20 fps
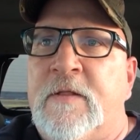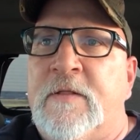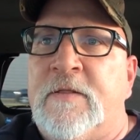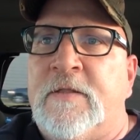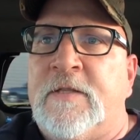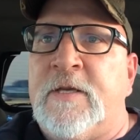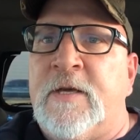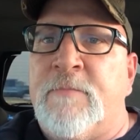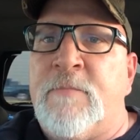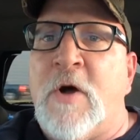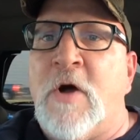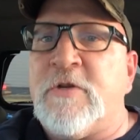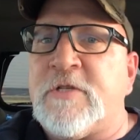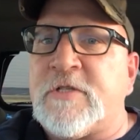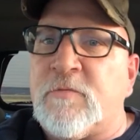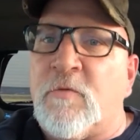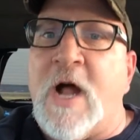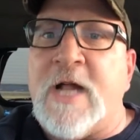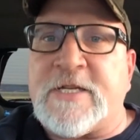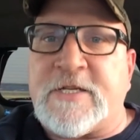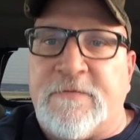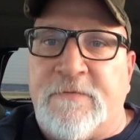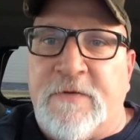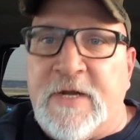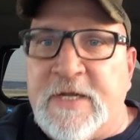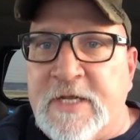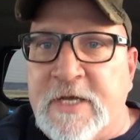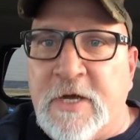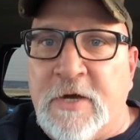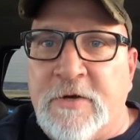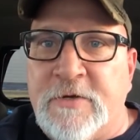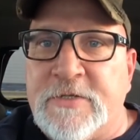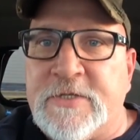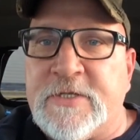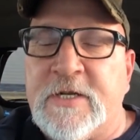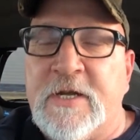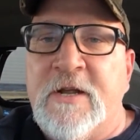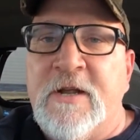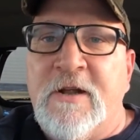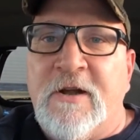the most watched
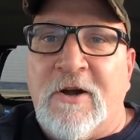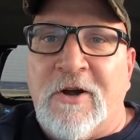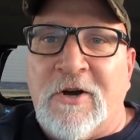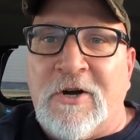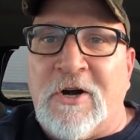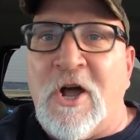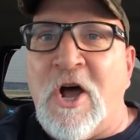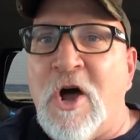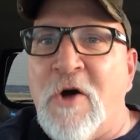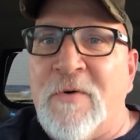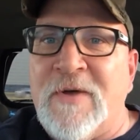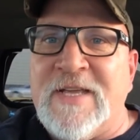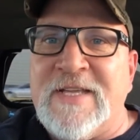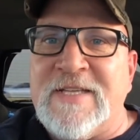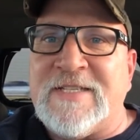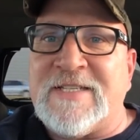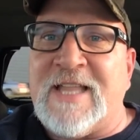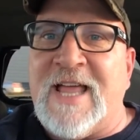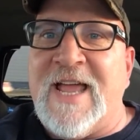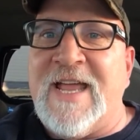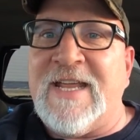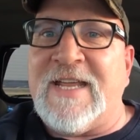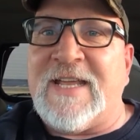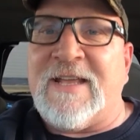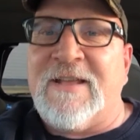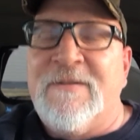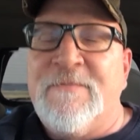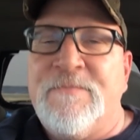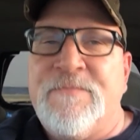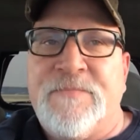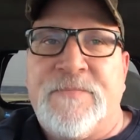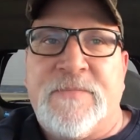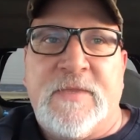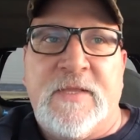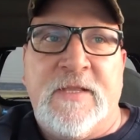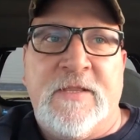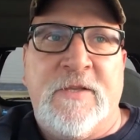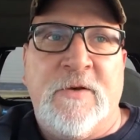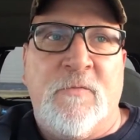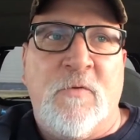videos are always like
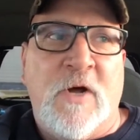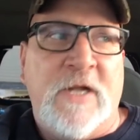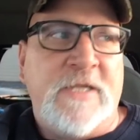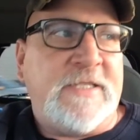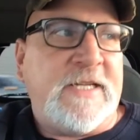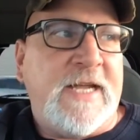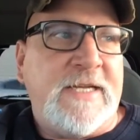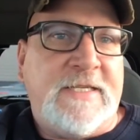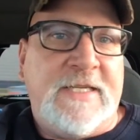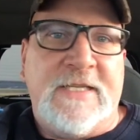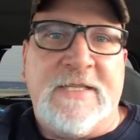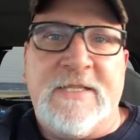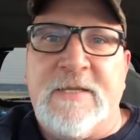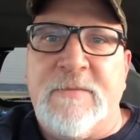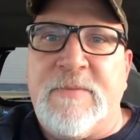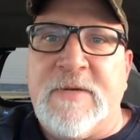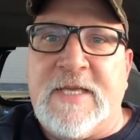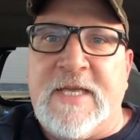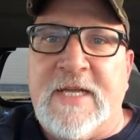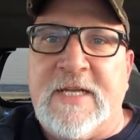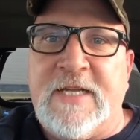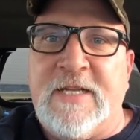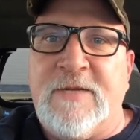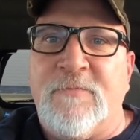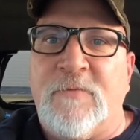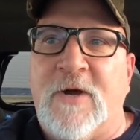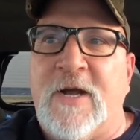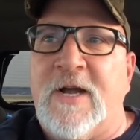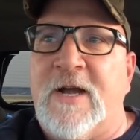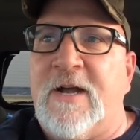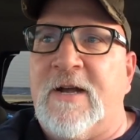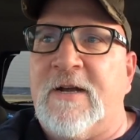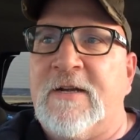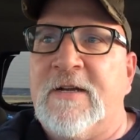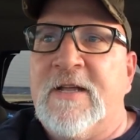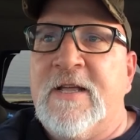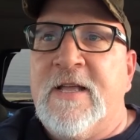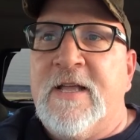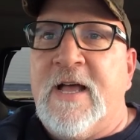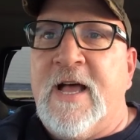the ones I did in the beginning where
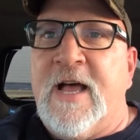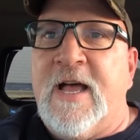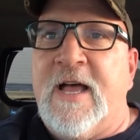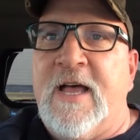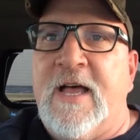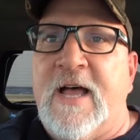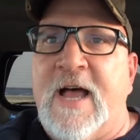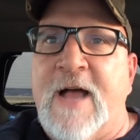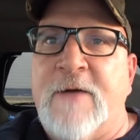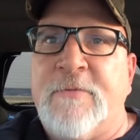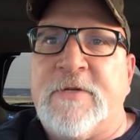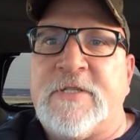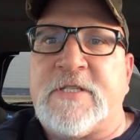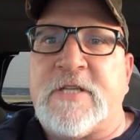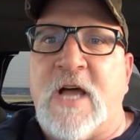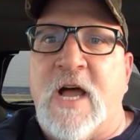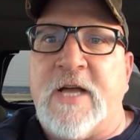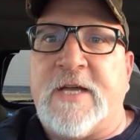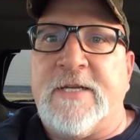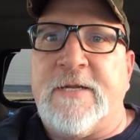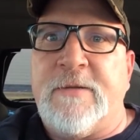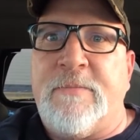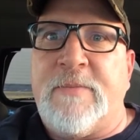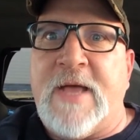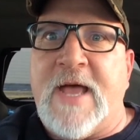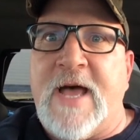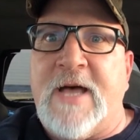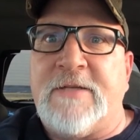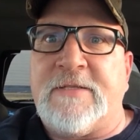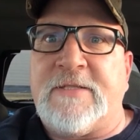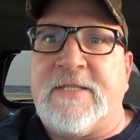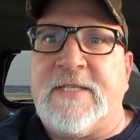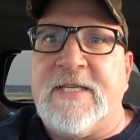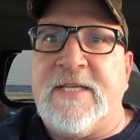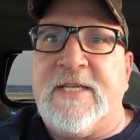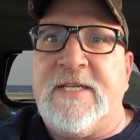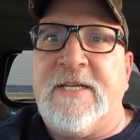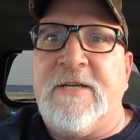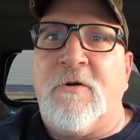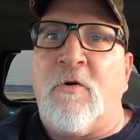uh, I was talking about
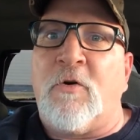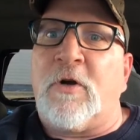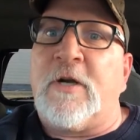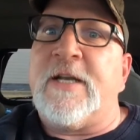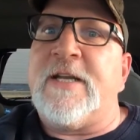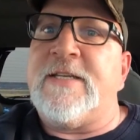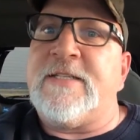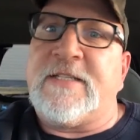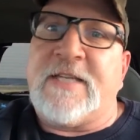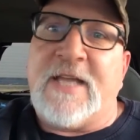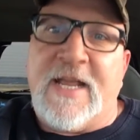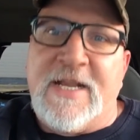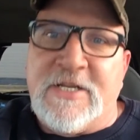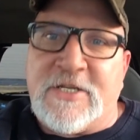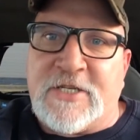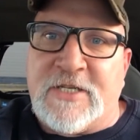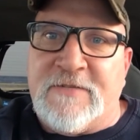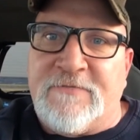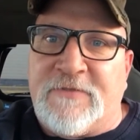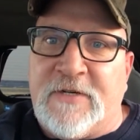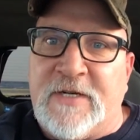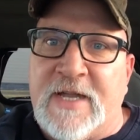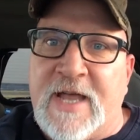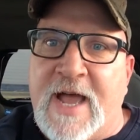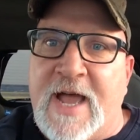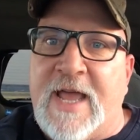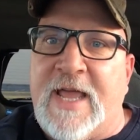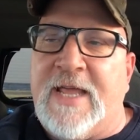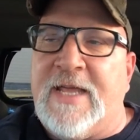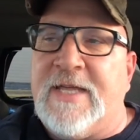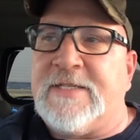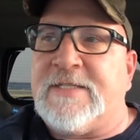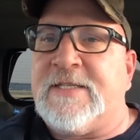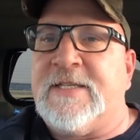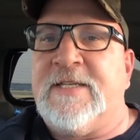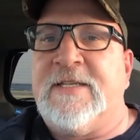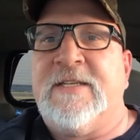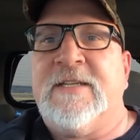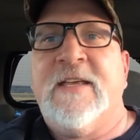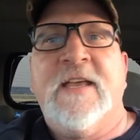the orientation for Knight
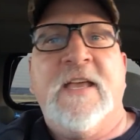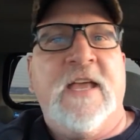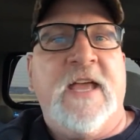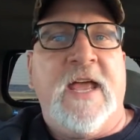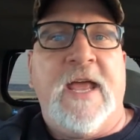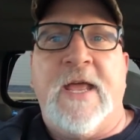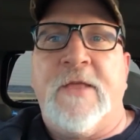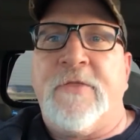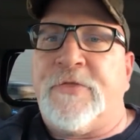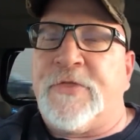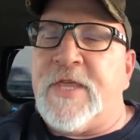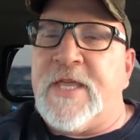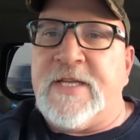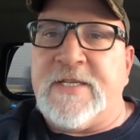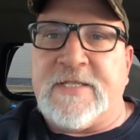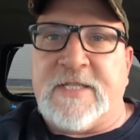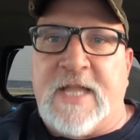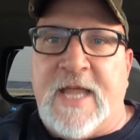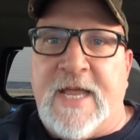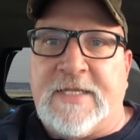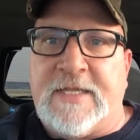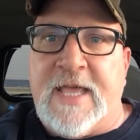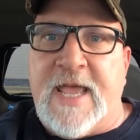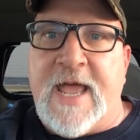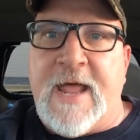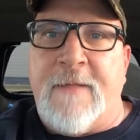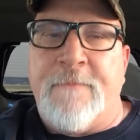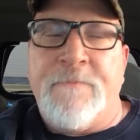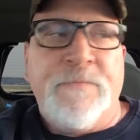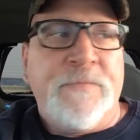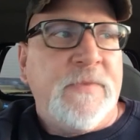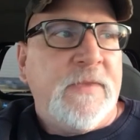and, and things like that.